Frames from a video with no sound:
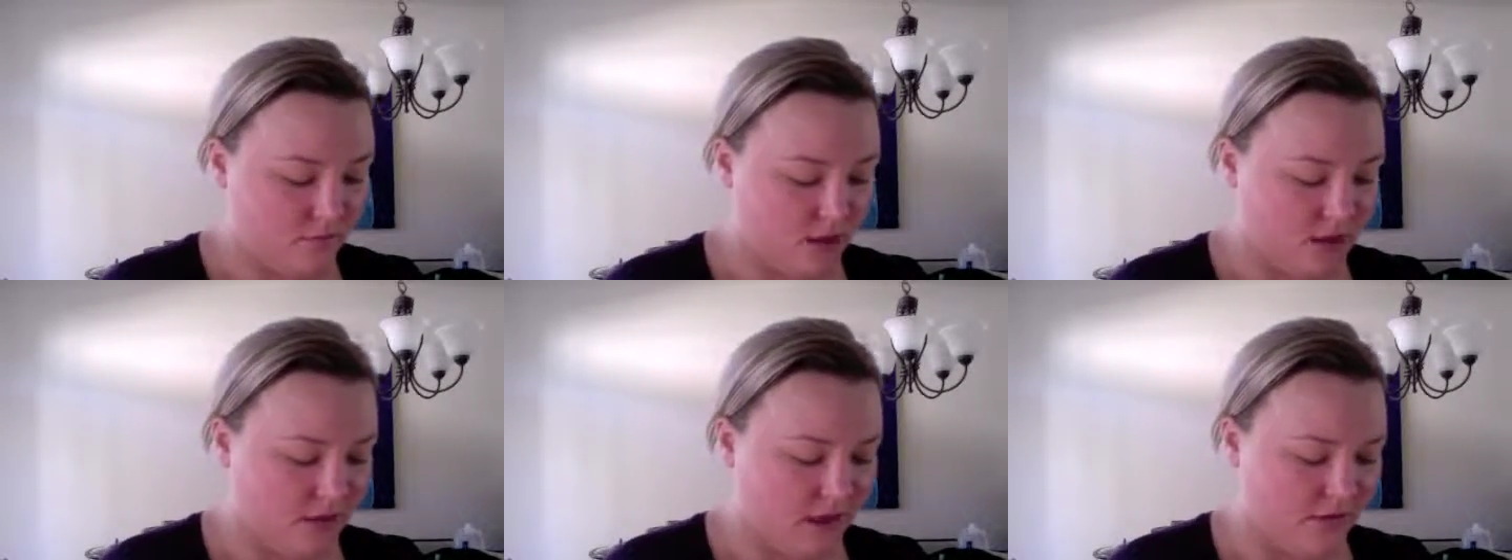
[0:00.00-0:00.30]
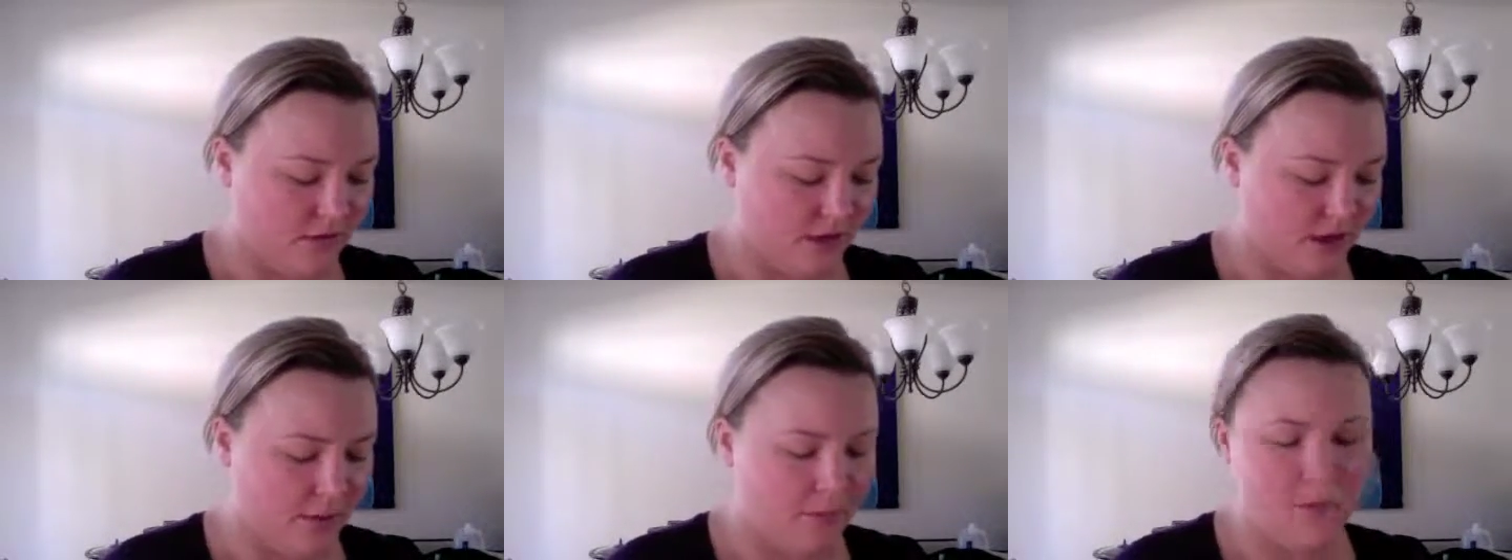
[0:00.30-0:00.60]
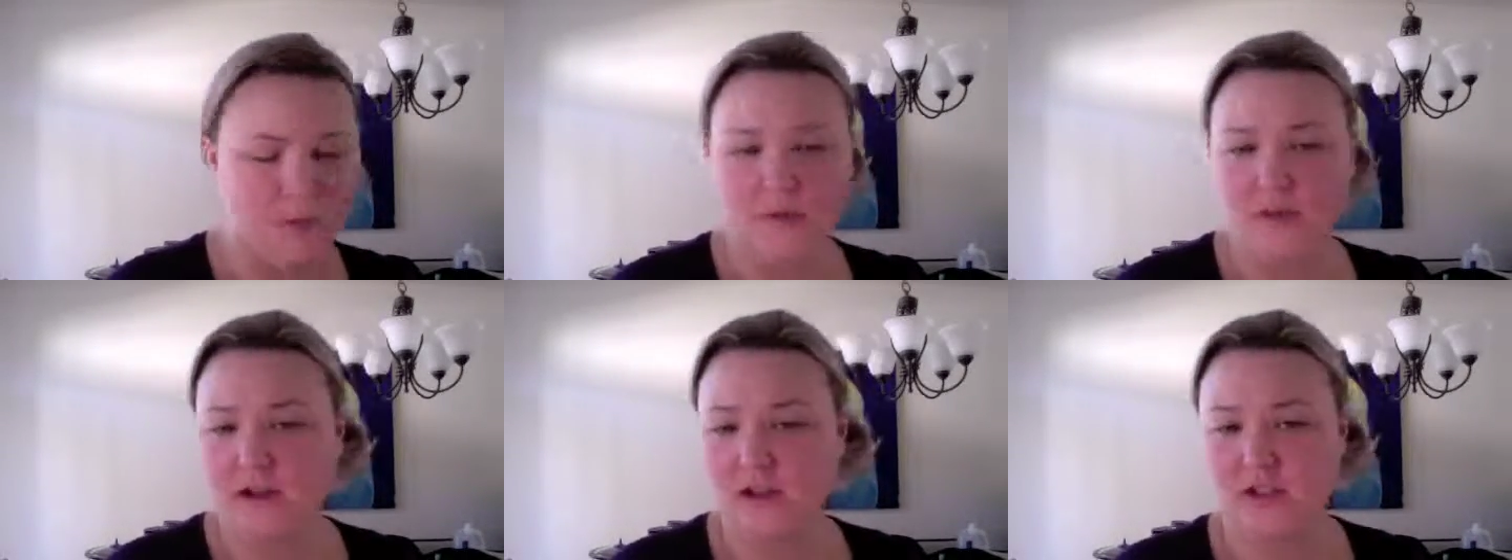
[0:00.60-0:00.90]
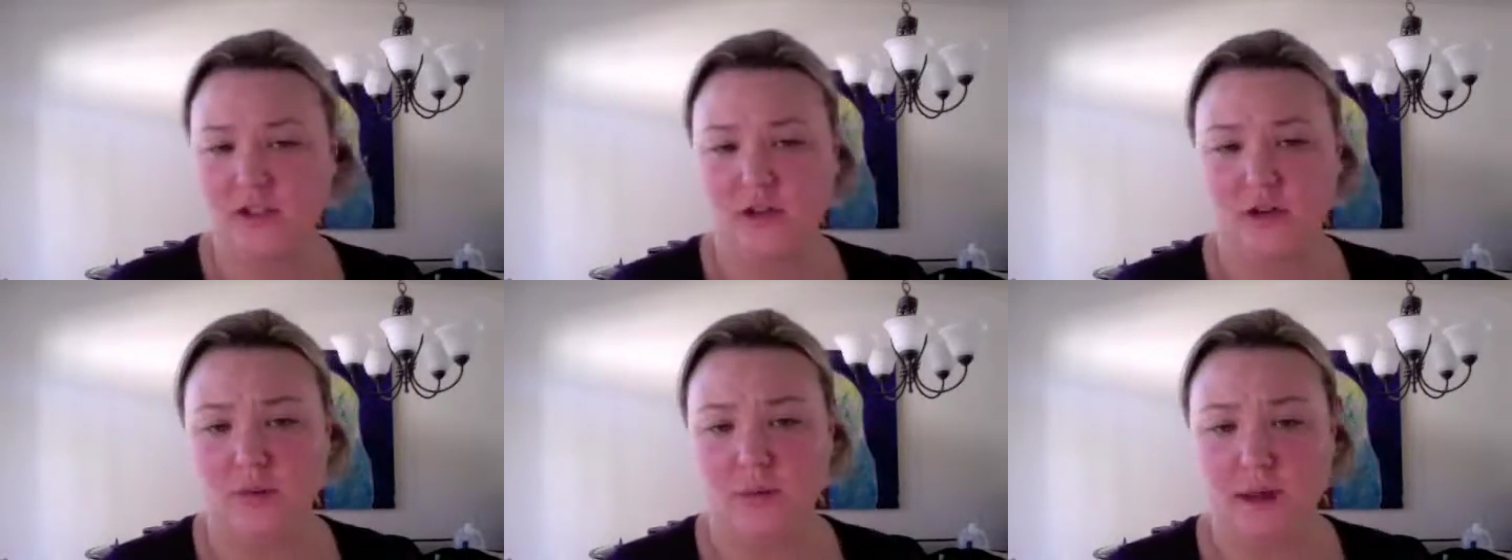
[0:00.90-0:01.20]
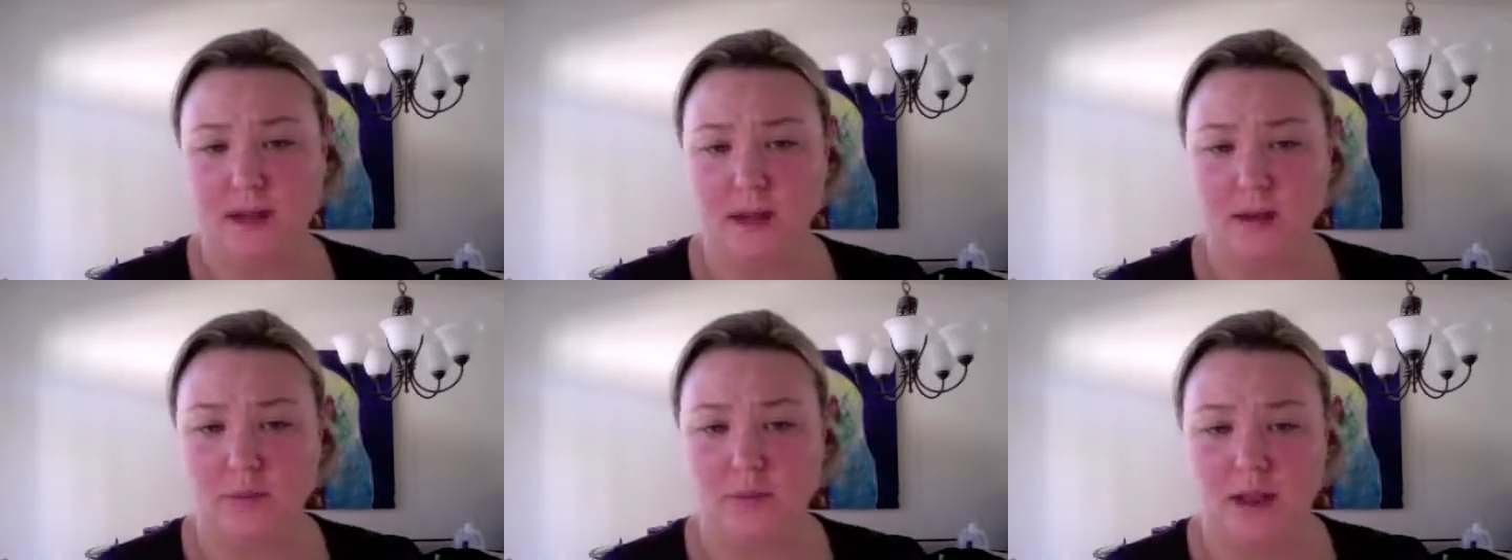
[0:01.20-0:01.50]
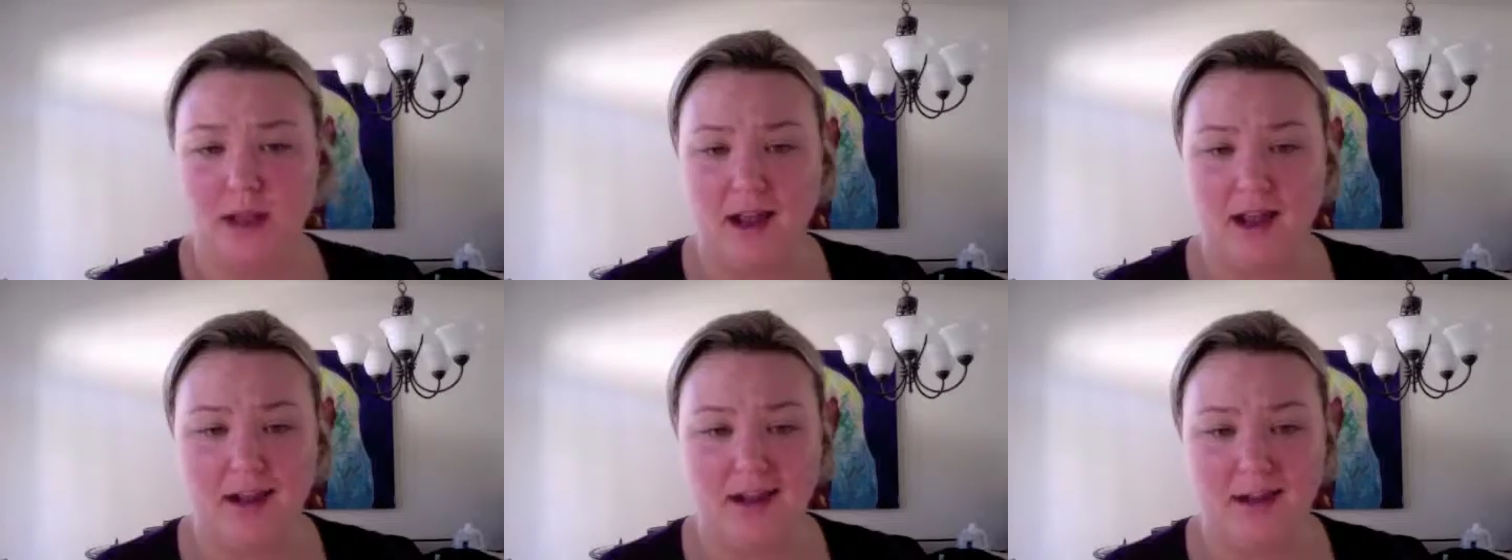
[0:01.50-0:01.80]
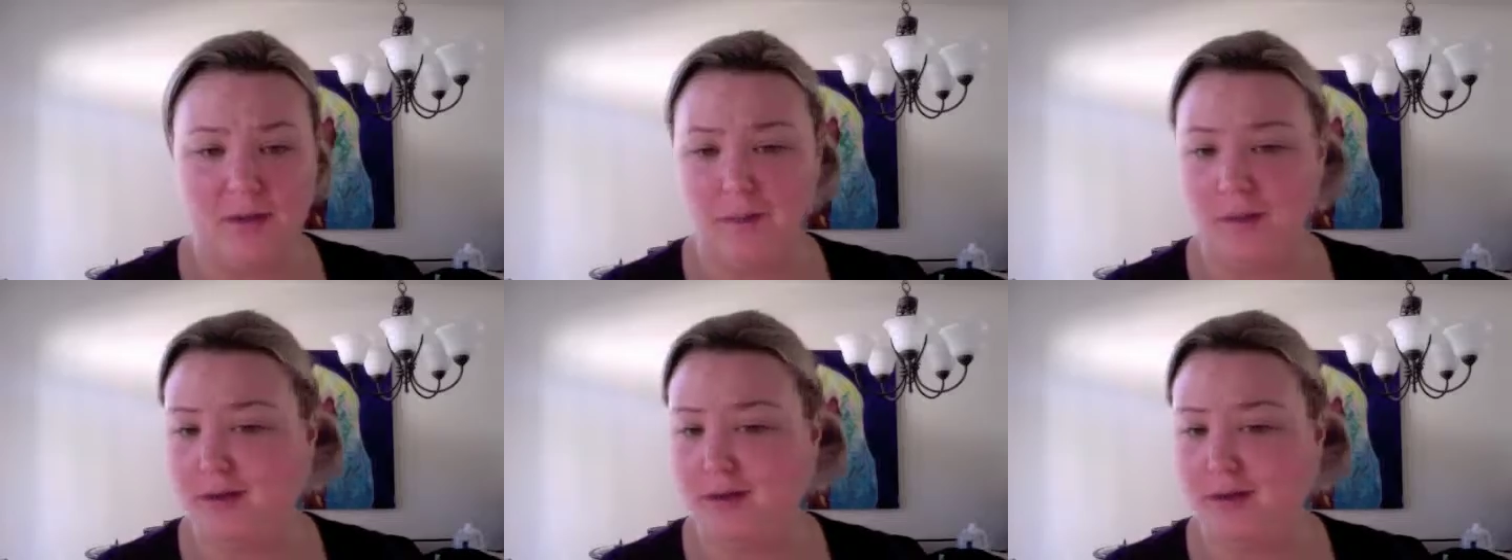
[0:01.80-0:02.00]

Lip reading: they have like a professional makeup line and